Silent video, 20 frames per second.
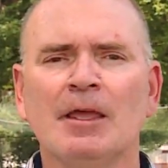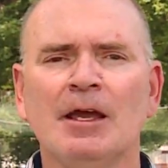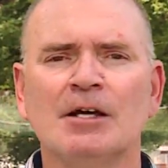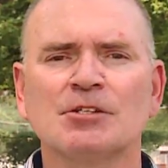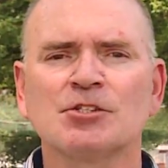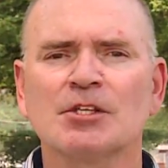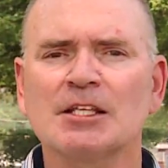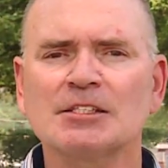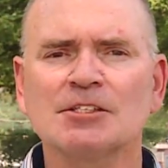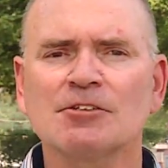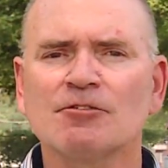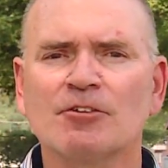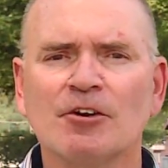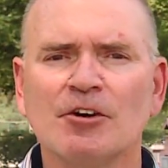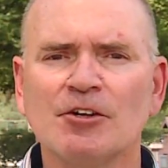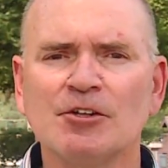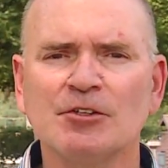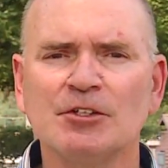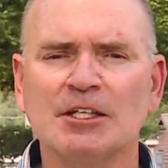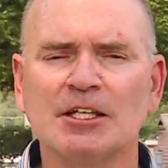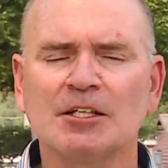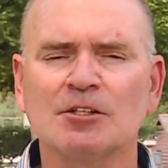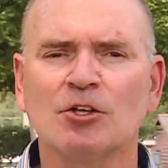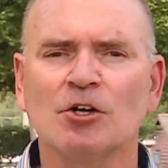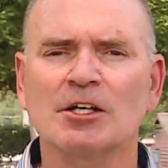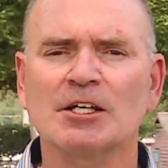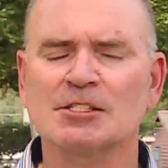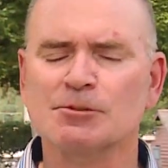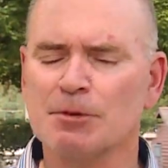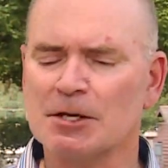So that's a very unique
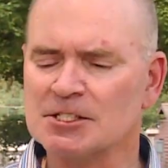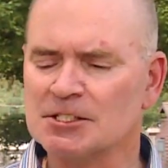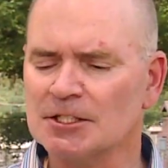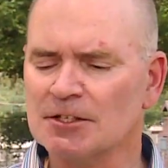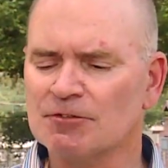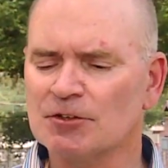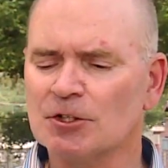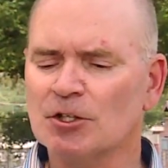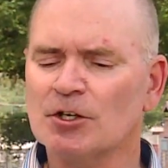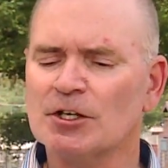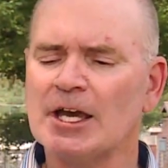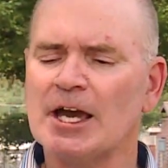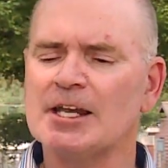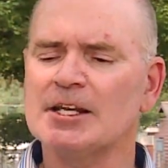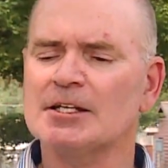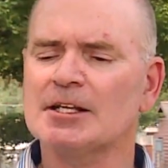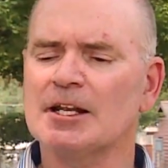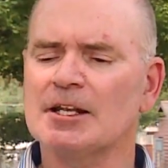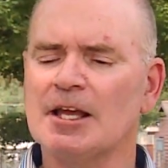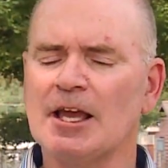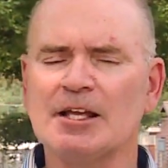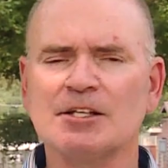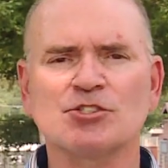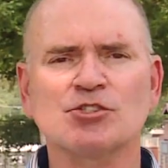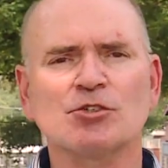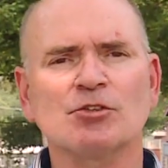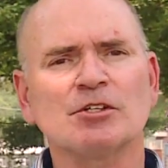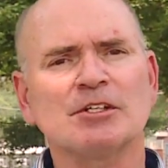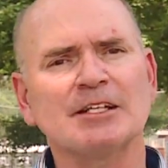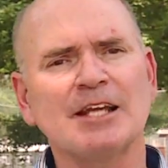look, especially if you look at it at
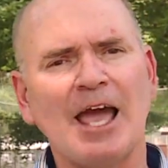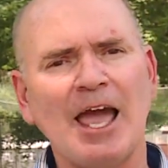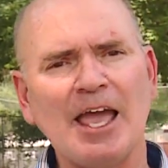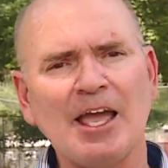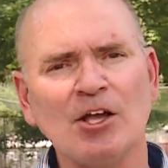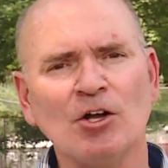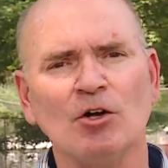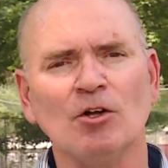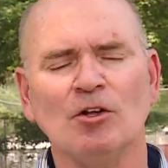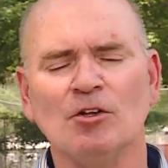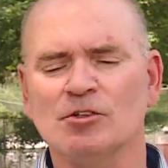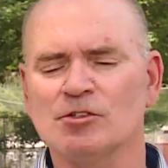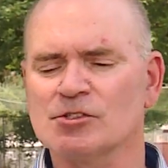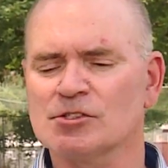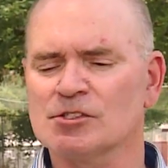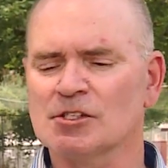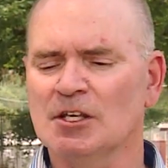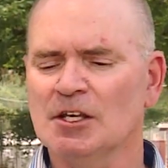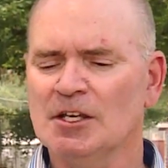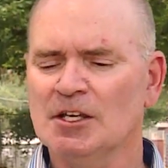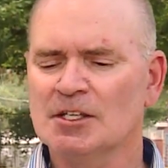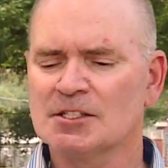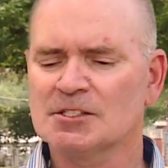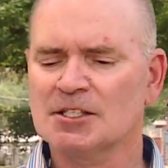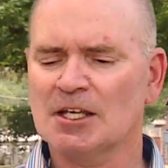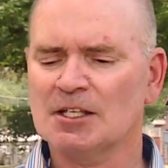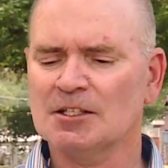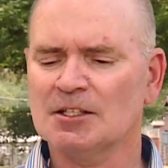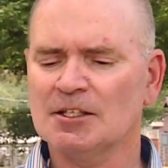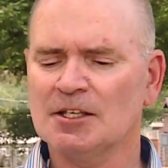certain angles.
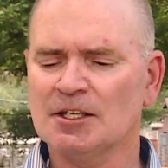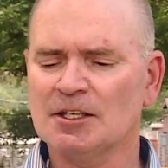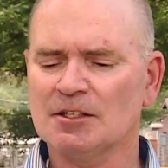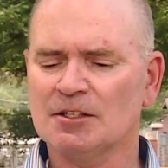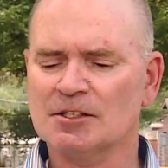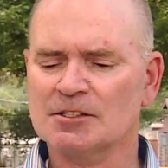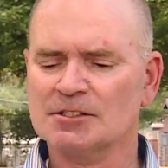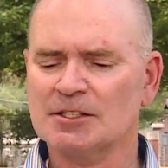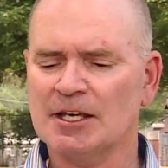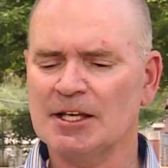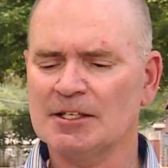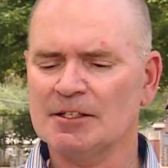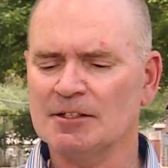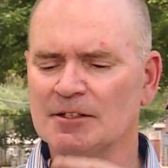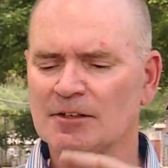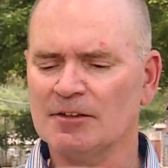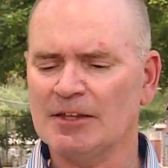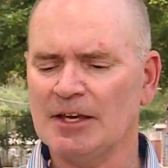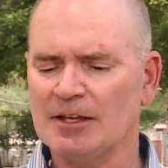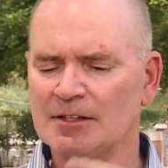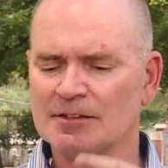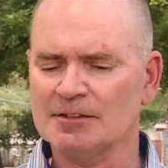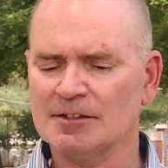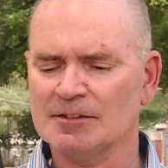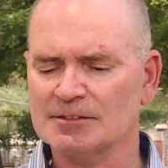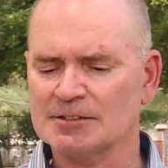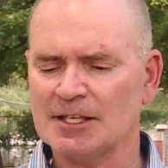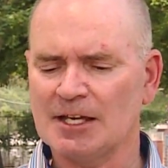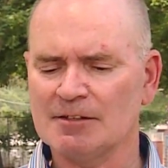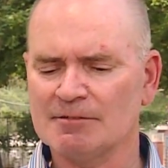Suddenly it looks like, that
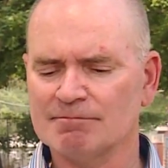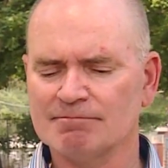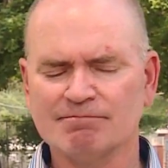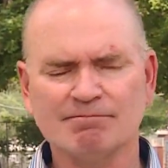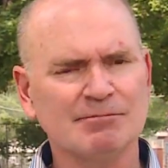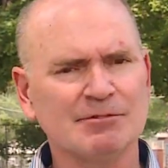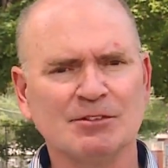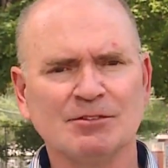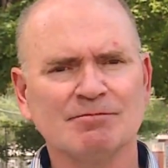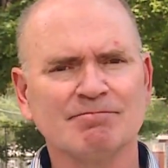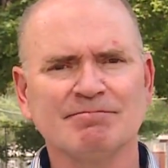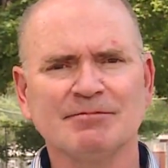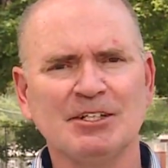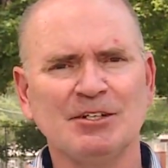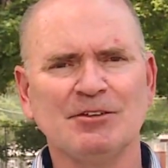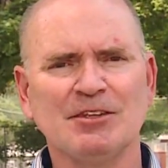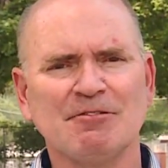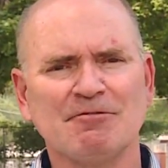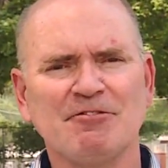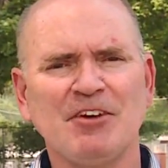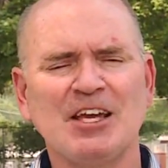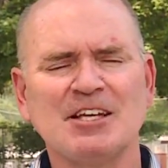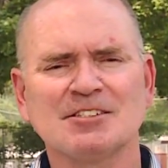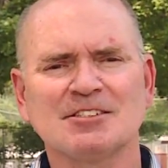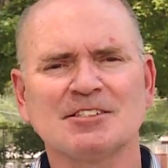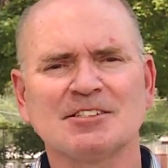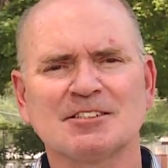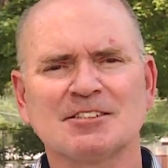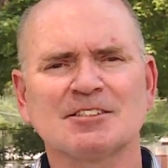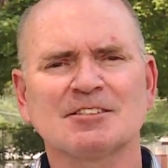there's that, the
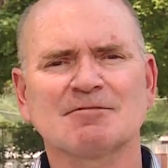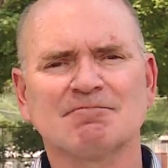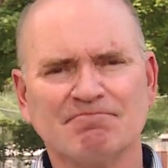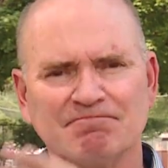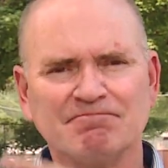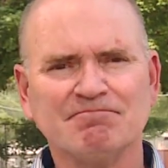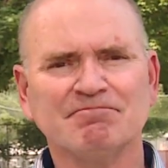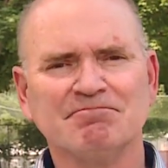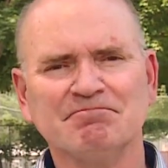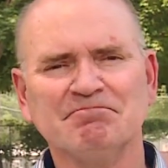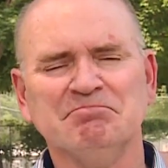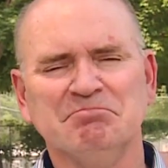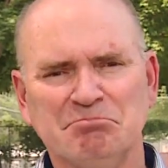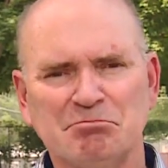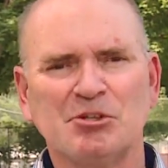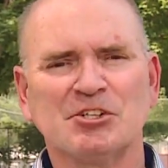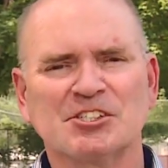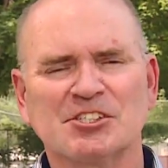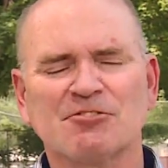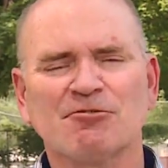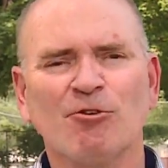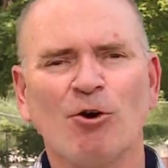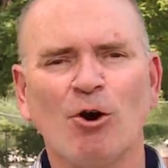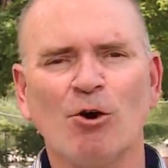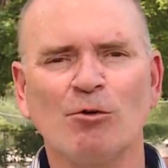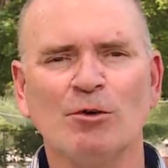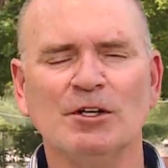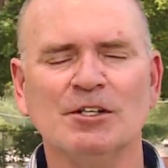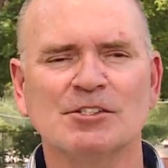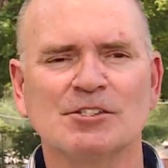face is just pushed
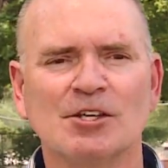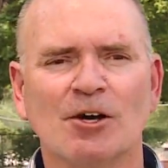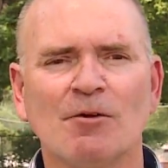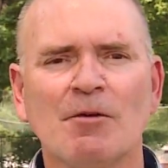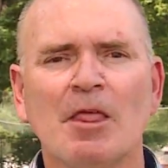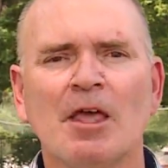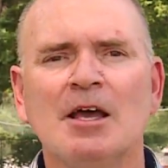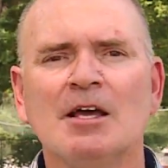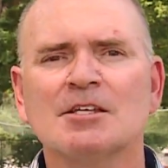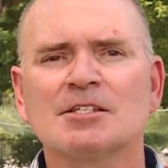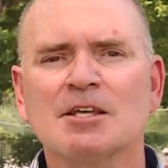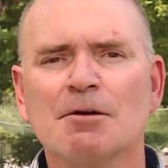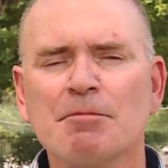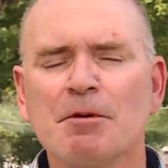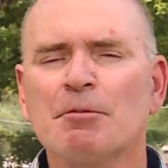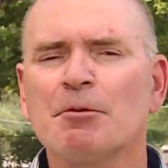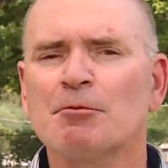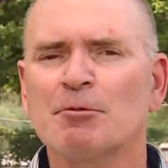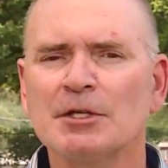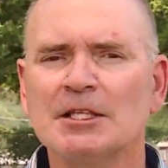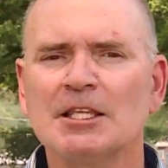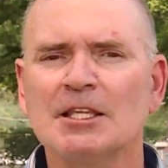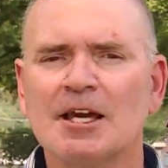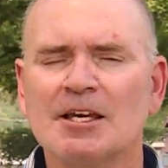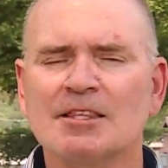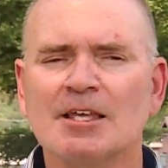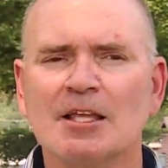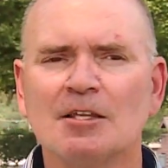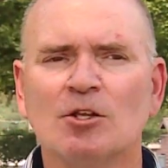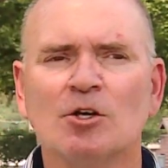forward. So some people really
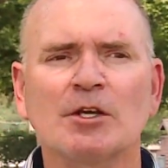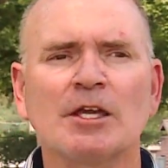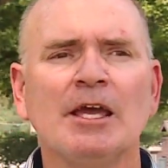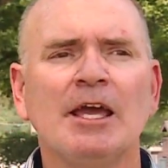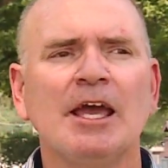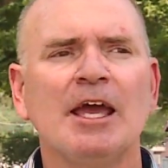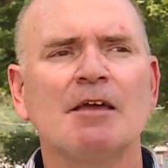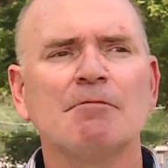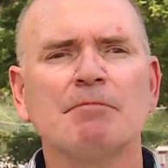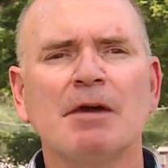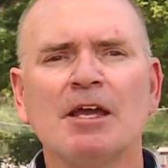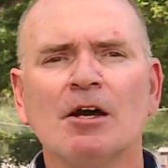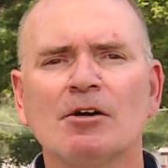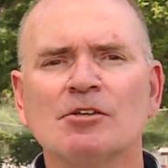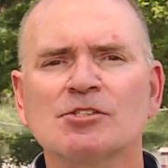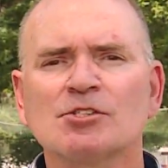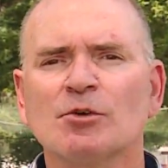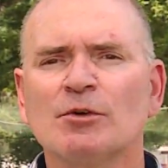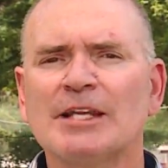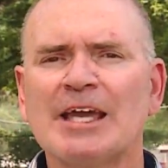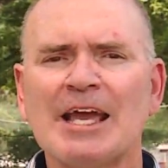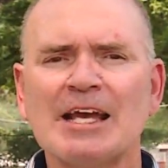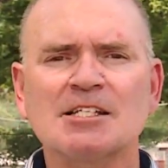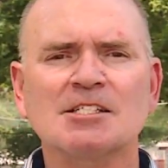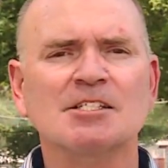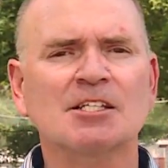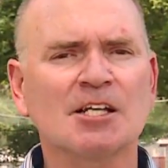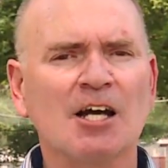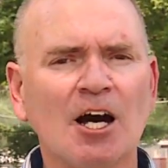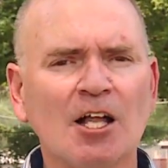like that look. It may also
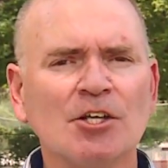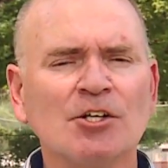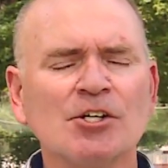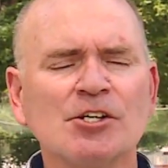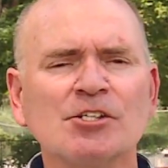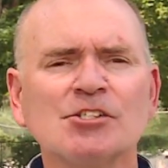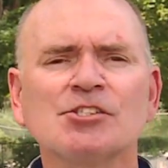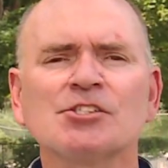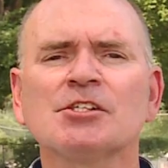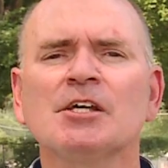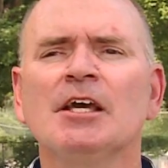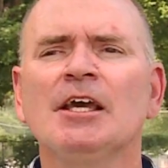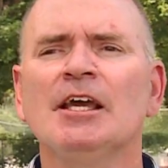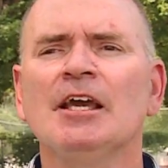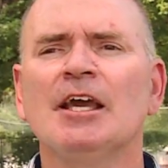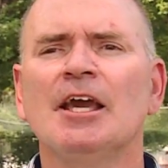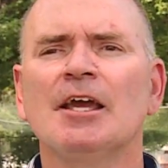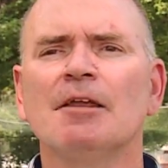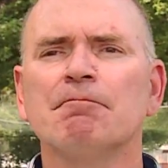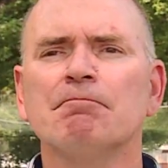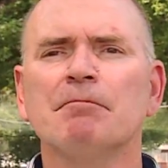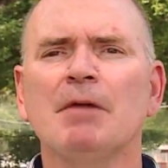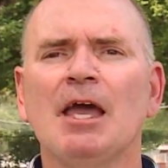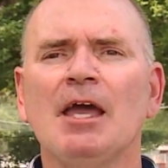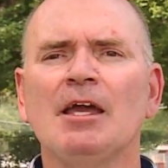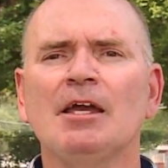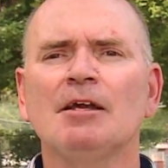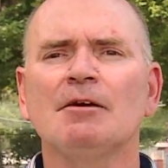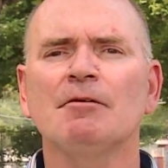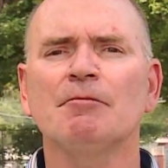enhance the colors. It
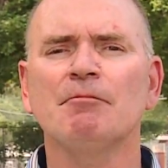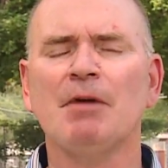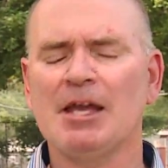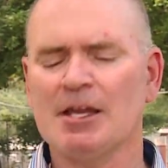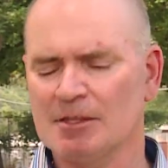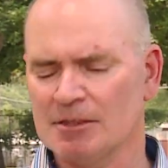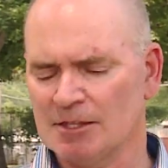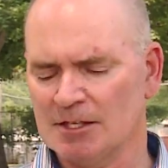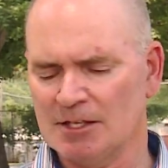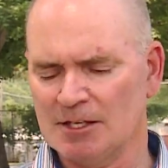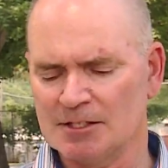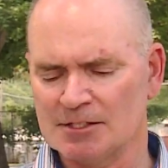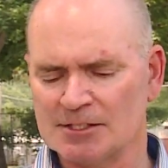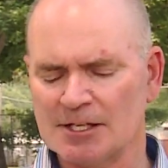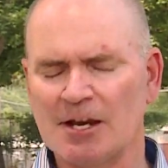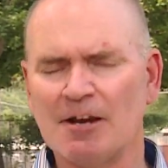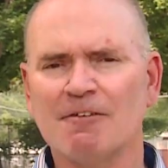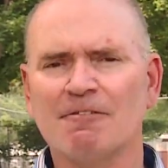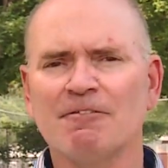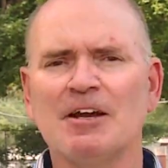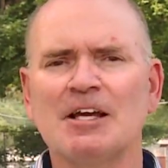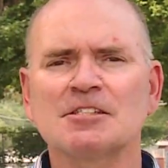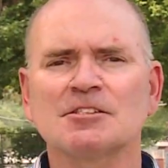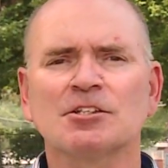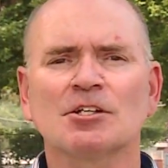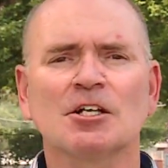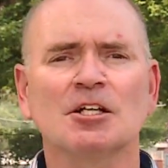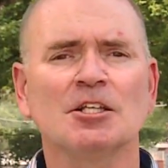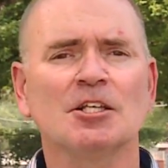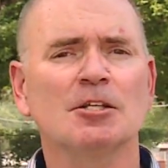may make the entire face
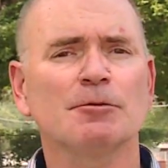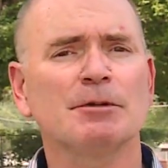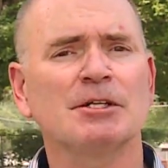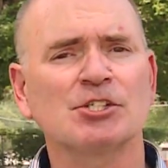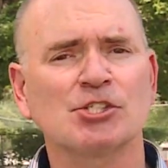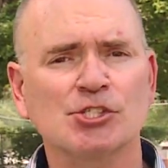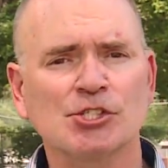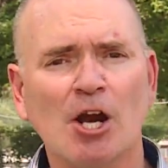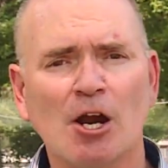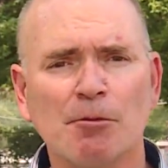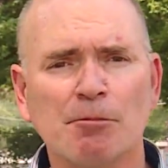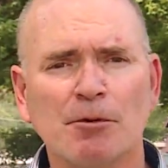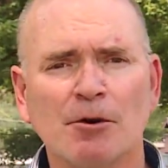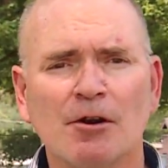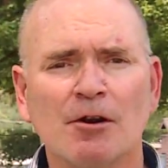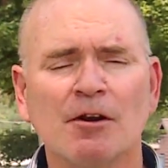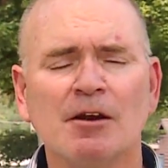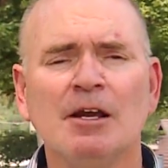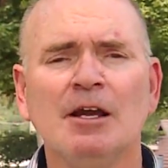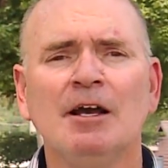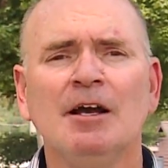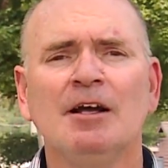look a little bit sharper.